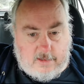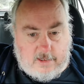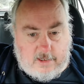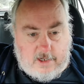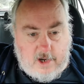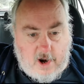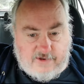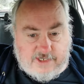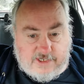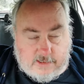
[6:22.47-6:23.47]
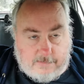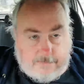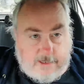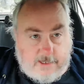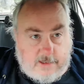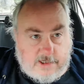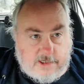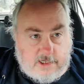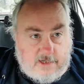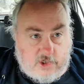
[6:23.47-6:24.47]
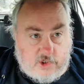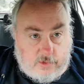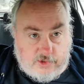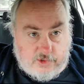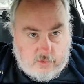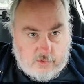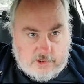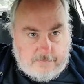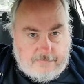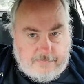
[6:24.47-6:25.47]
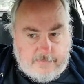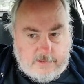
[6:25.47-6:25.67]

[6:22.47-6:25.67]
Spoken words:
the nervous system in this individual who's cursing.